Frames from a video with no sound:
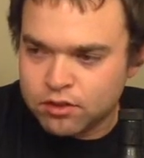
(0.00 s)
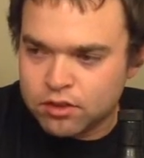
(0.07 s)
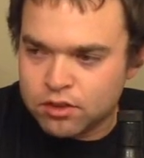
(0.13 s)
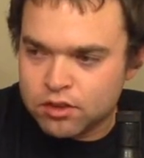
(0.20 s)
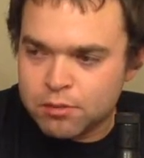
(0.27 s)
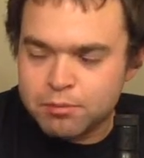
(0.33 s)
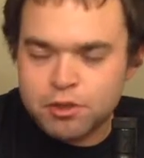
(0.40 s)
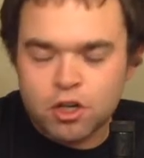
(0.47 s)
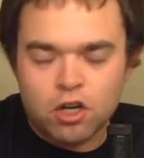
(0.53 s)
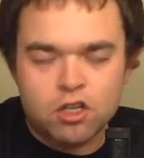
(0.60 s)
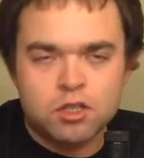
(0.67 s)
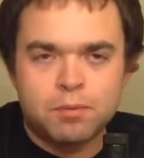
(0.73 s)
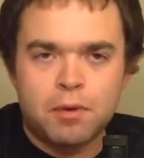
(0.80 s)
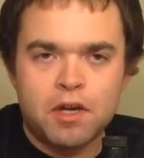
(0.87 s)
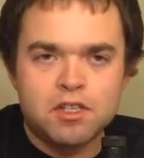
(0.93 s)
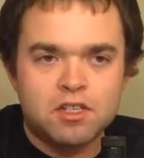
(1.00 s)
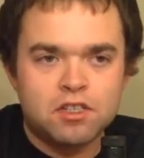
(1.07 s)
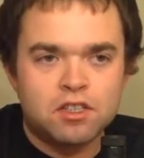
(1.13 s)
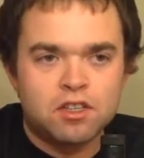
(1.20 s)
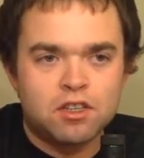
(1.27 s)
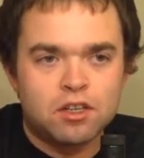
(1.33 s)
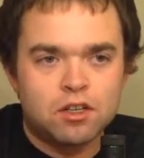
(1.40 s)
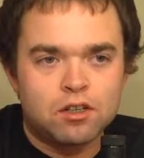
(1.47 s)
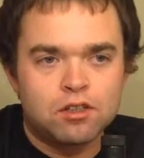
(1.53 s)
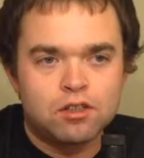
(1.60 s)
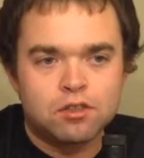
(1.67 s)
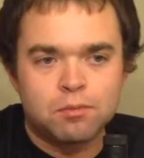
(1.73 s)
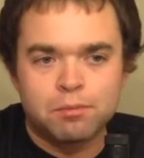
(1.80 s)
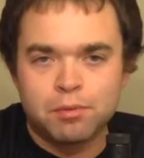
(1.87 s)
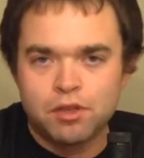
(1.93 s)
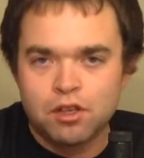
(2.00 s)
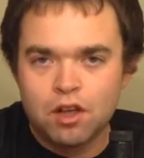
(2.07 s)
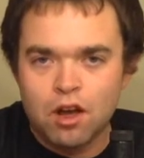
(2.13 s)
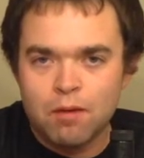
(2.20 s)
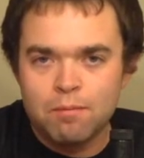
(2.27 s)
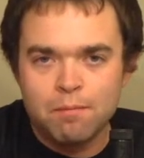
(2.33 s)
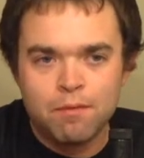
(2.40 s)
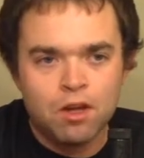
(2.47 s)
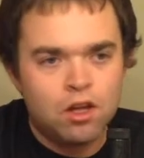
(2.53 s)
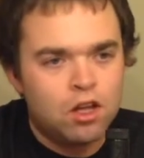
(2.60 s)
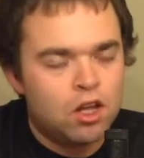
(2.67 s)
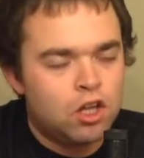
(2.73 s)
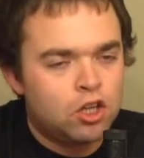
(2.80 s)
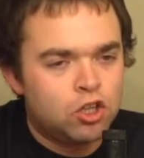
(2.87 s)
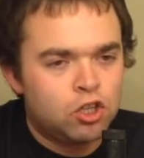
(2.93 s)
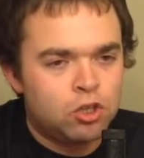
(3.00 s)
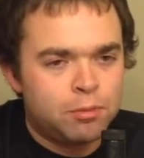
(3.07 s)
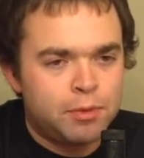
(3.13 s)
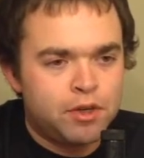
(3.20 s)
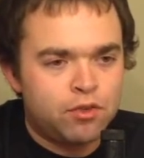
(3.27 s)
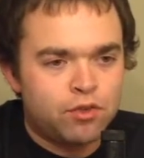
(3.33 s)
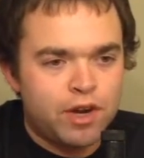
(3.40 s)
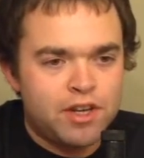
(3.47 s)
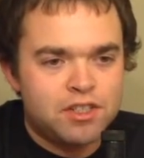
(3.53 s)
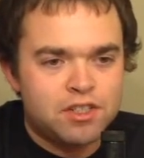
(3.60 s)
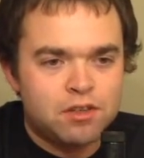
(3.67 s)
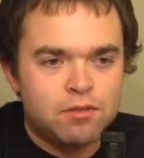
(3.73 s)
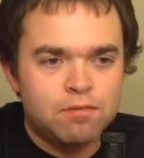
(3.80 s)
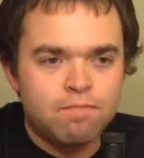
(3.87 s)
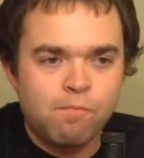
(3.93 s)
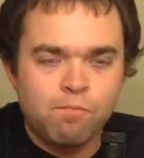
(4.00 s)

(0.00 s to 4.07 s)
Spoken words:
Some dark spices in there. Some plum, a little bit of raisin.